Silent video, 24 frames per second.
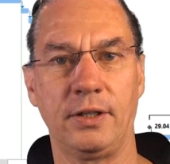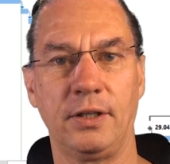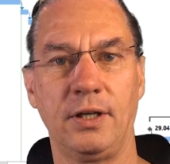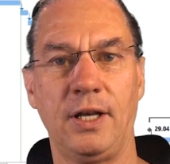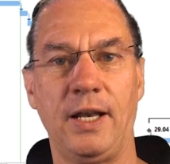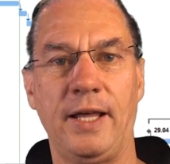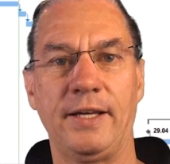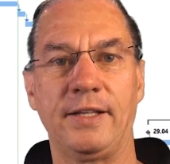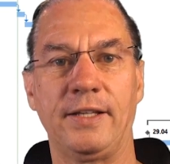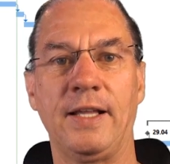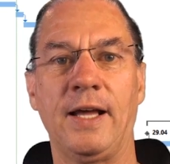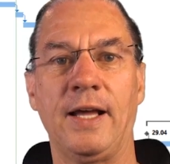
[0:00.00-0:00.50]

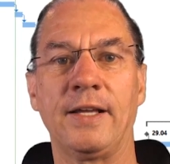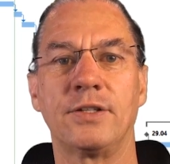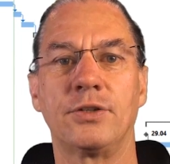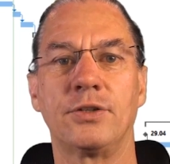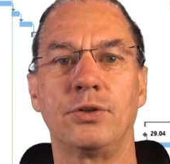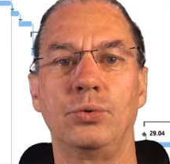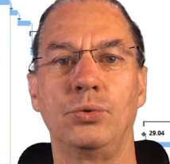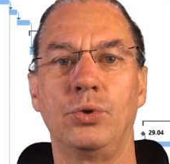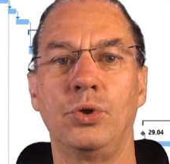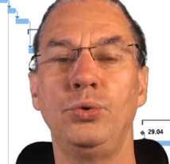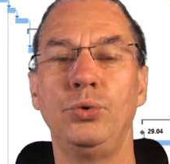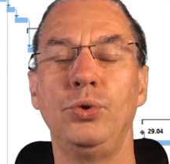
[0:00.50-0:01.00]
Like that, you
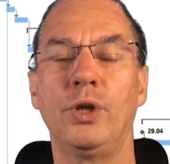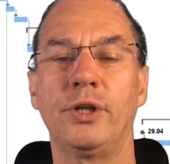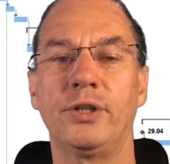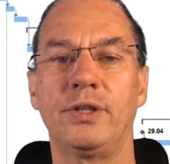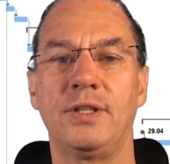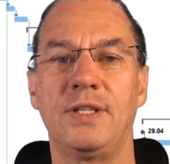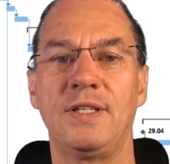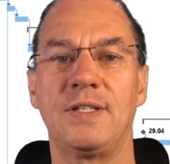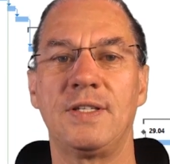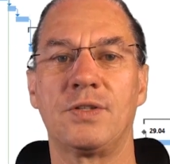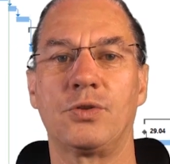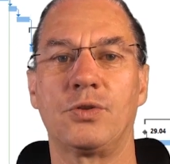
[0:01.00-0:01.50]
do not
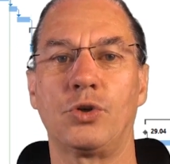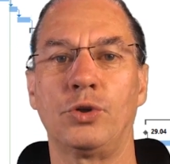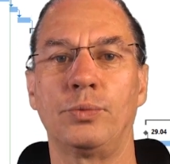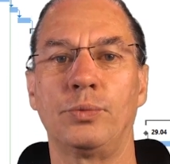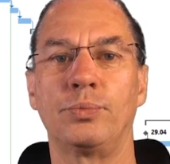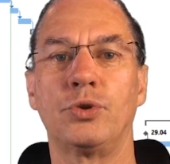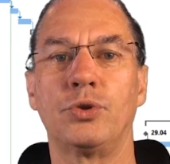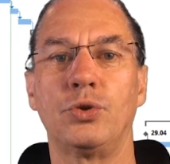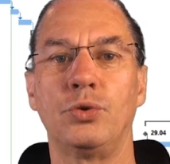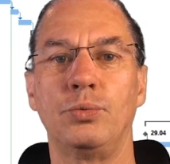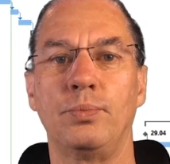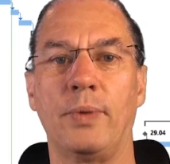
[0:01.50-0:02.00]
disturb
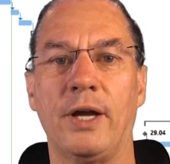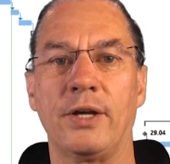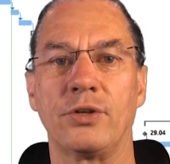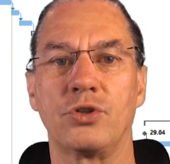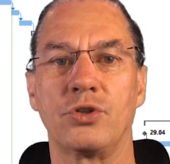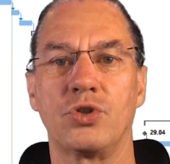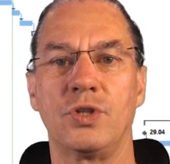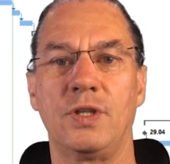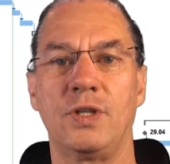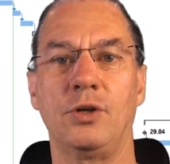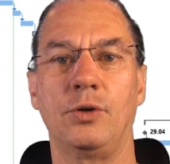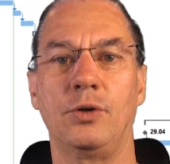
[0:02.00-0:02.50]
too much
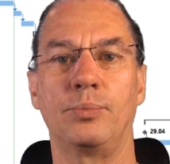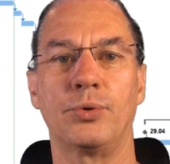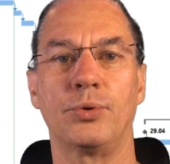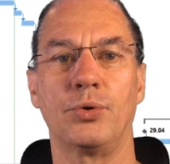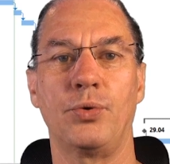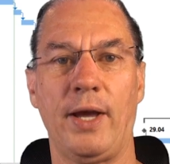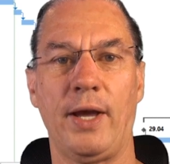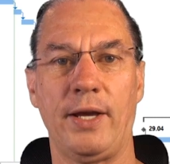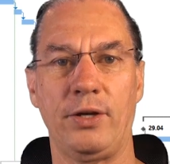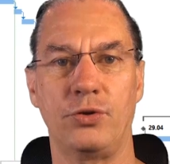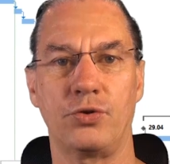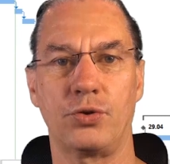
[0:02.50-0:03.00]
the
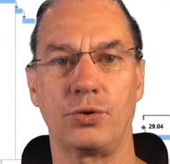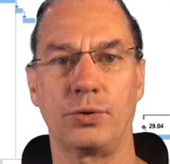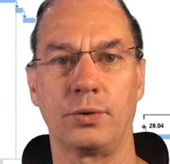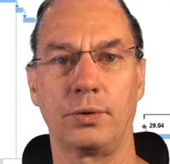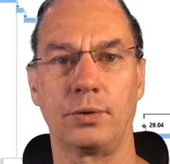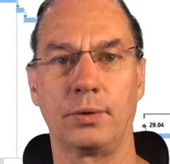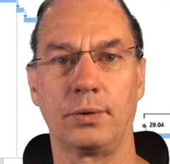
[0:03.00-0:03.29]
operation.